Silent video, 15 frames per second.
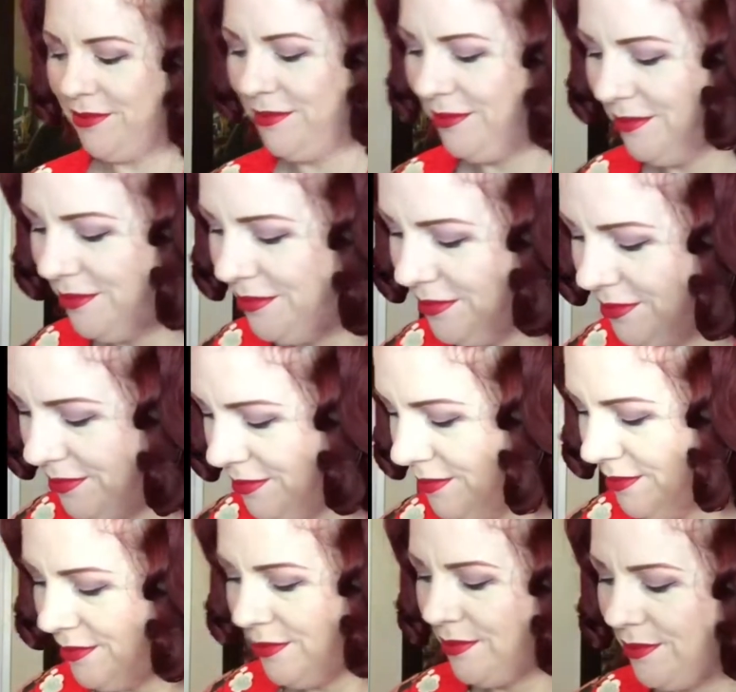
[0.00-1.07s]
I don't really
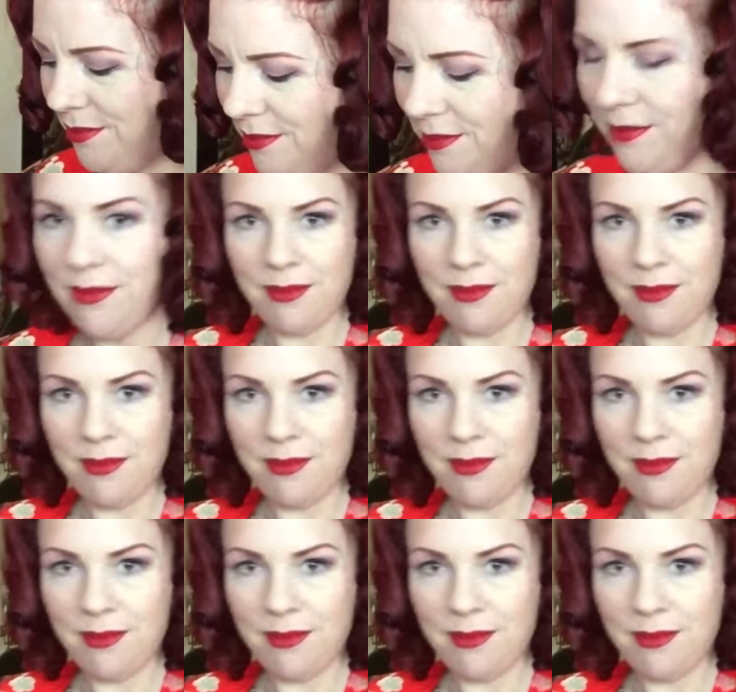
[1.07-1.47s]
have a set